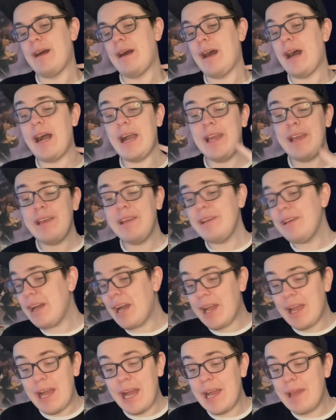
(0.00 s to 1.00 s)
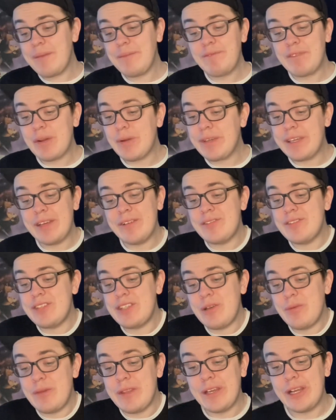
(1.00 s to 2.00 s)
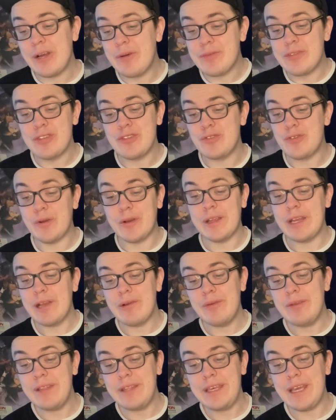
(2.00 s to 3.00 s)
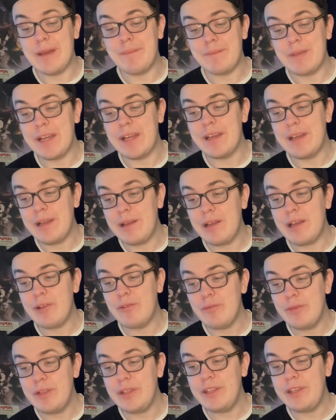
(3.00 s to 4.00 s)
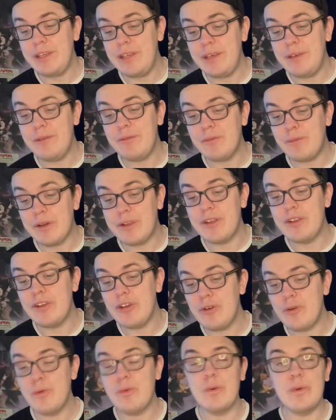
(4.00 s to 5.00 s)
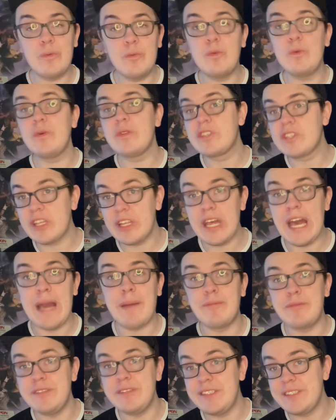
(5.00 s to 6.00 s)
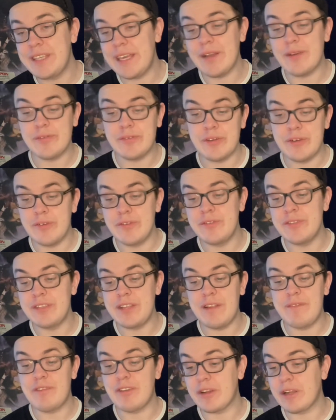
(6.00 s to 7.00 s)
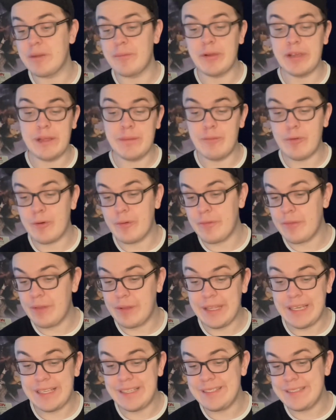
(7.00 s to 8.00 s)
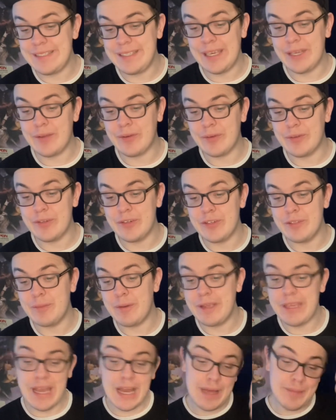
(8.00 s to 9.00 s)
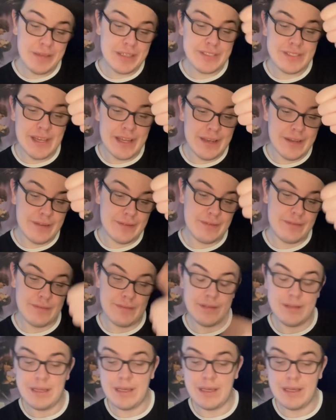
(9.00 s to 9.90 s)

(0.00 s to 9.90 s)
I'm very curious to see where they go with the story. I really am. I really want to know what's going to happen with these characters and if they're going to bring in more of the legacy characters. But yeah, I'm excited.